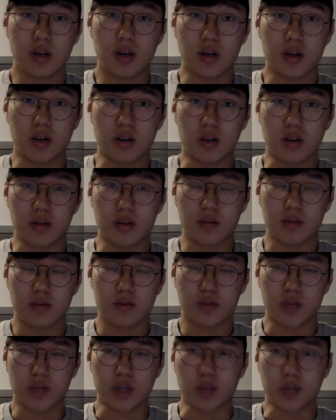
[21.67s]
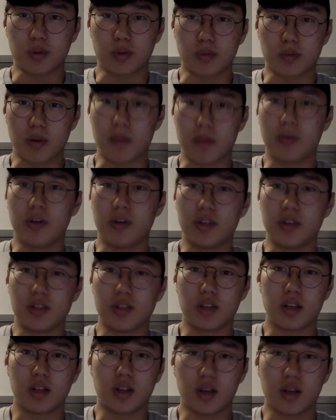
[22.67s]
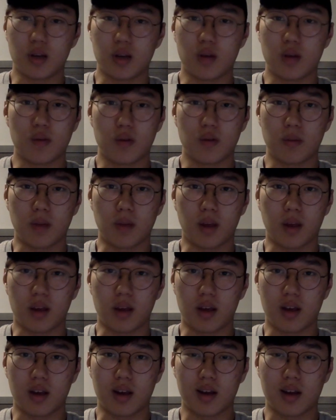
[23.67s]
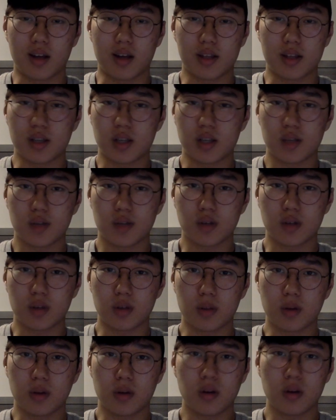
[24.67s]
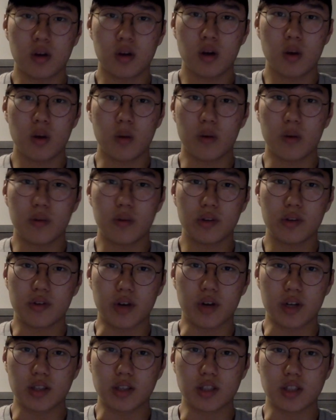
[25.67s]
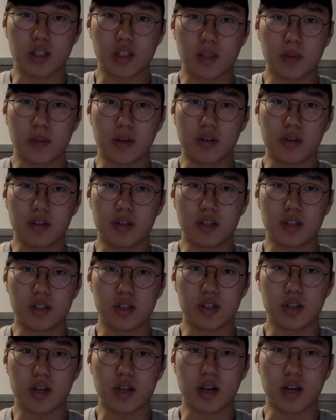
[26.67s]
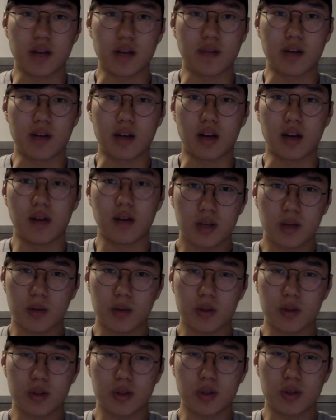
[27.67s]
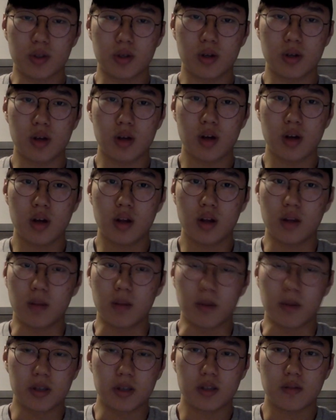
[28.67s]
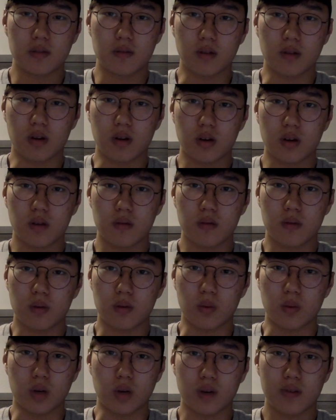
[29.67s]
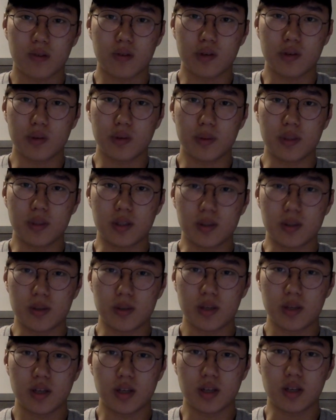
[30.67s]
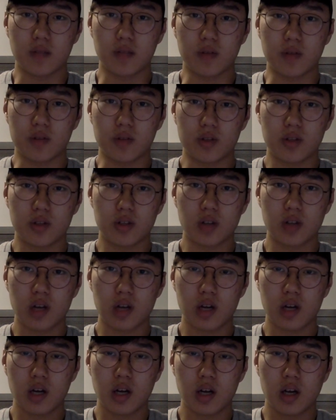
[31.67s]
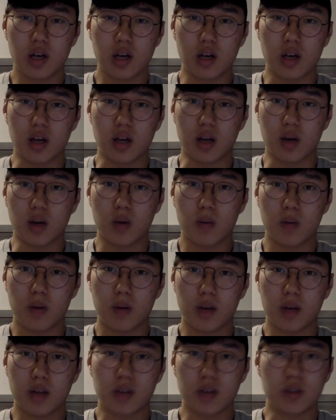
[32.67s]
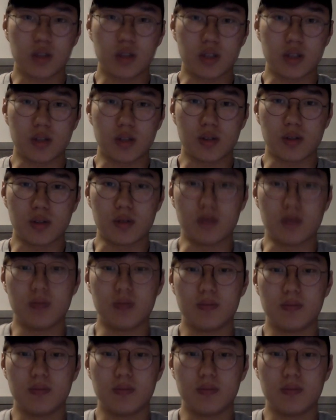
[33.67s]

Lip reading: are treasurable memories, and thank you for making SIS volleyball one of the greatest experiences I ever had. I wish you the best of luck for whatever you will be doing in the future, and I hope I get to see you soon.